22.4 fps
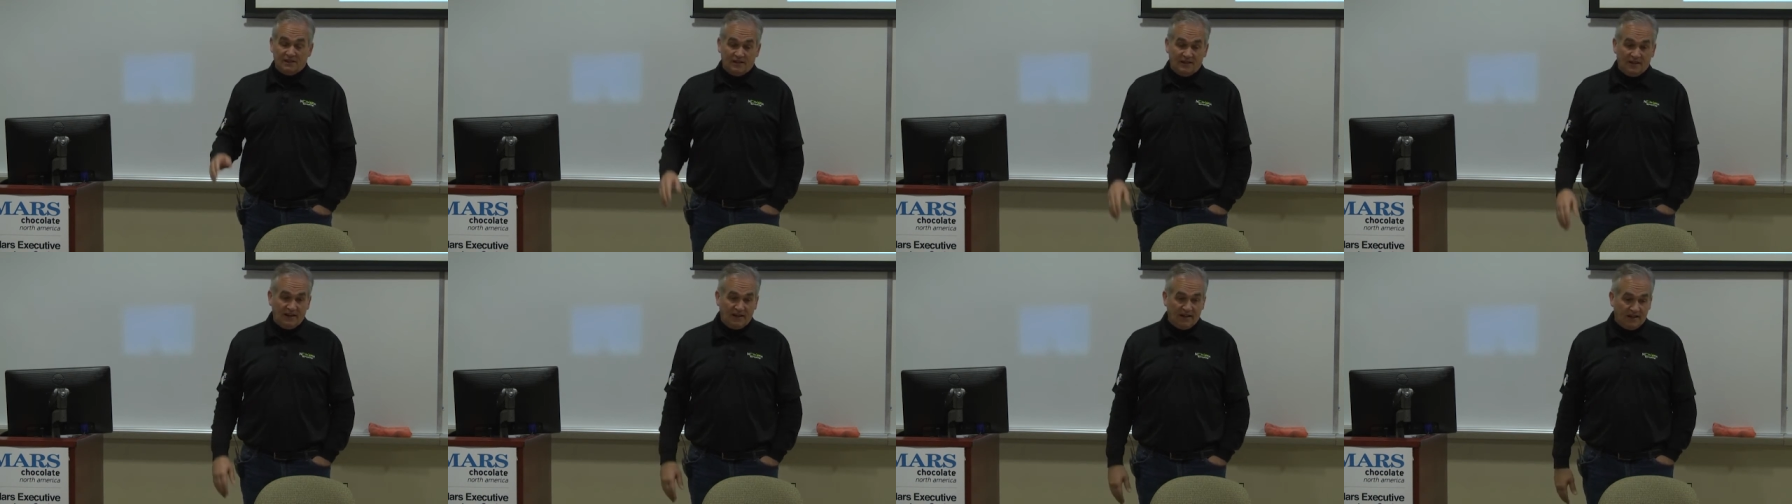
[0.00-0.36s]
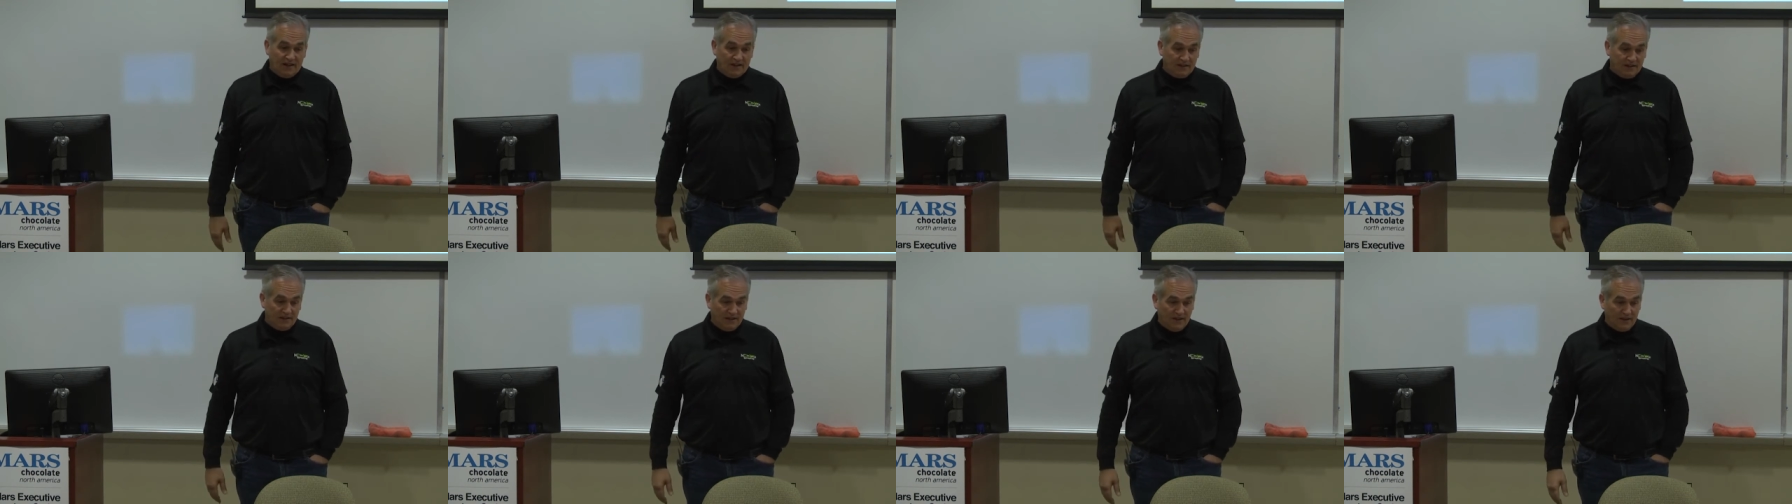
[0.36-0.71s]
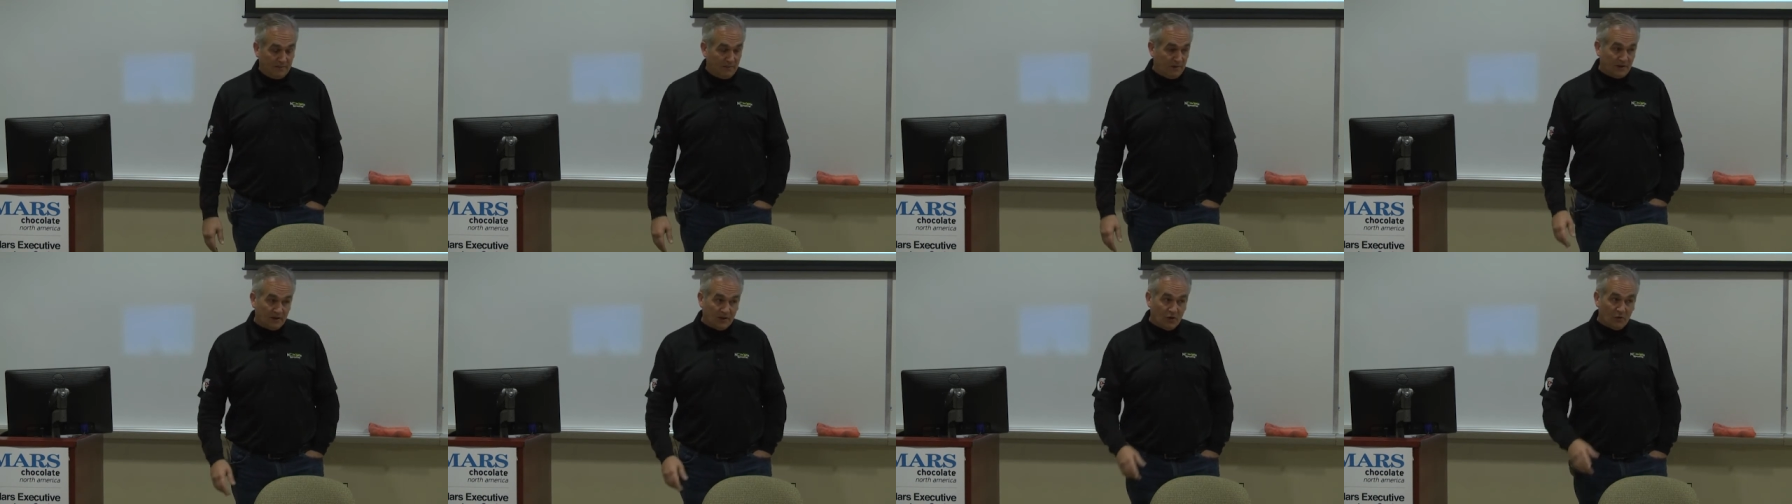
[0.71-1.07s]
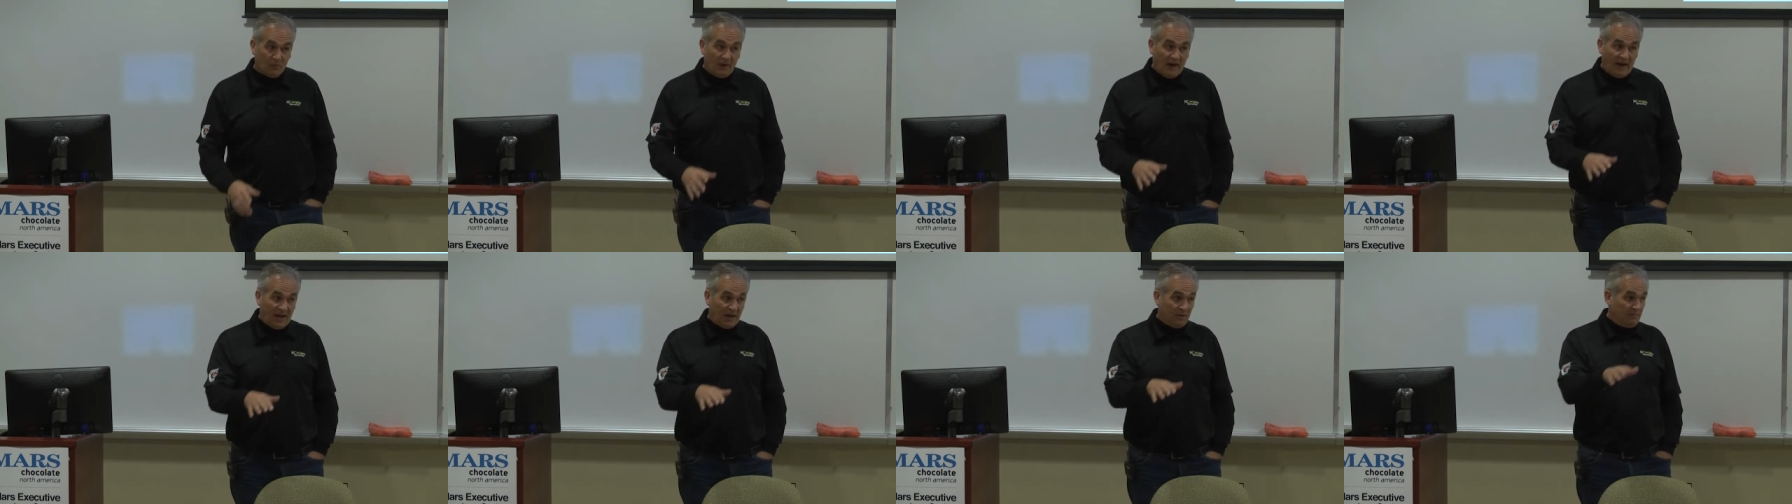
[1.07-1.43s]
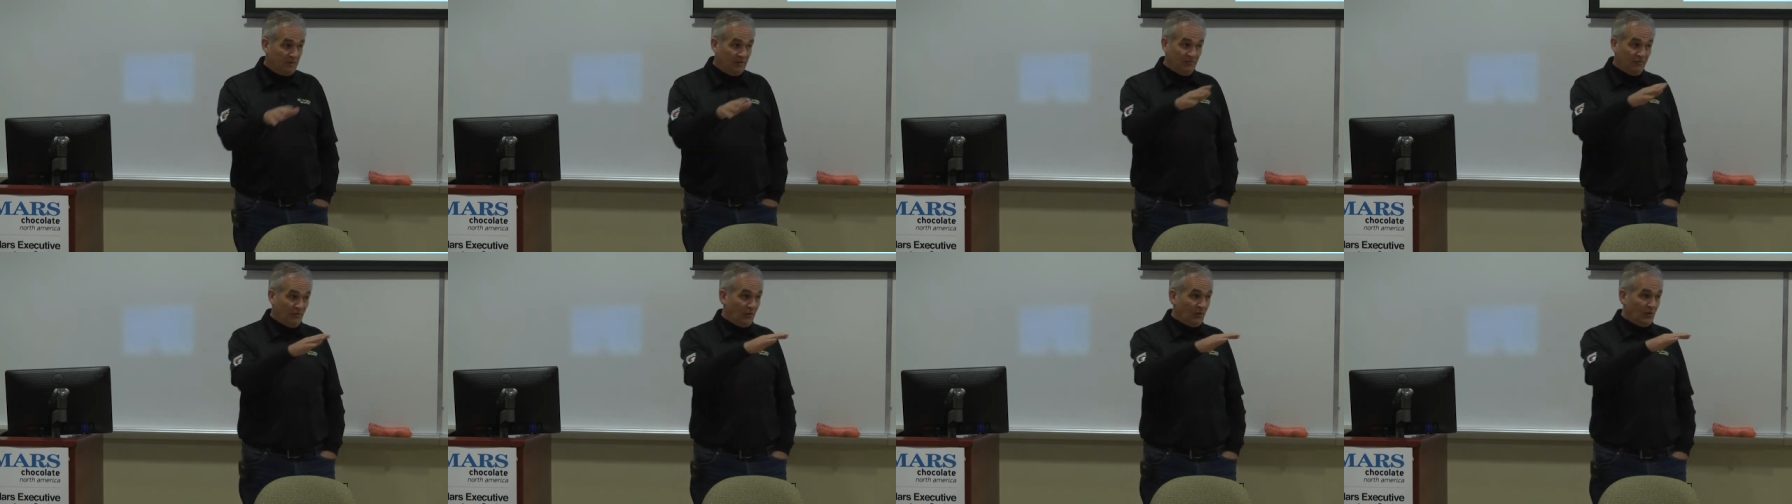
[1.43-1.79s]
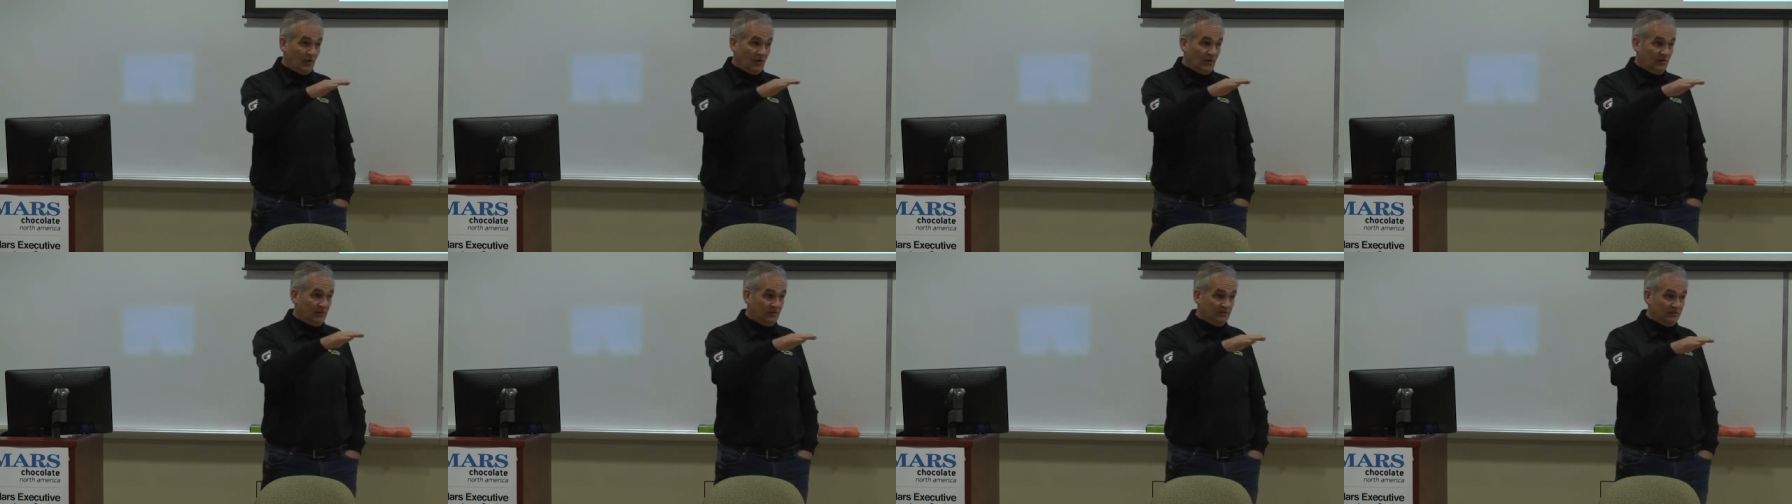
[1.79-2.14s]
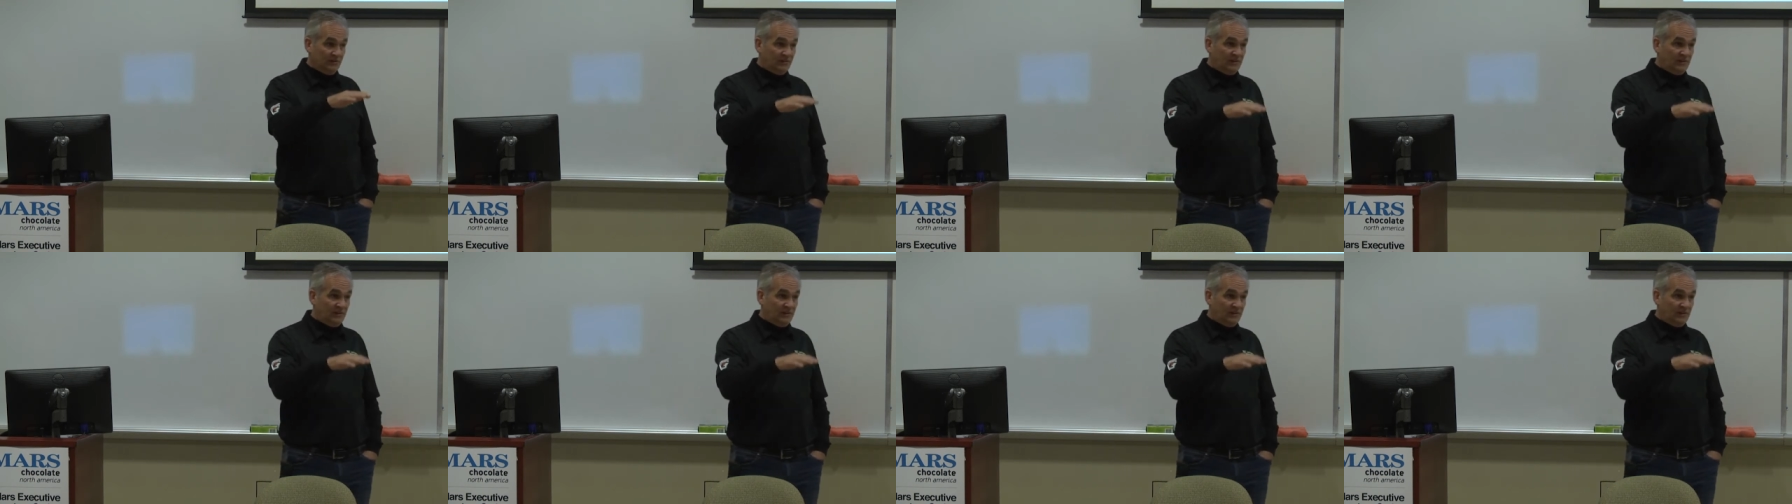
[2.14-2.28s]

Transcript: And I'm going to go back before,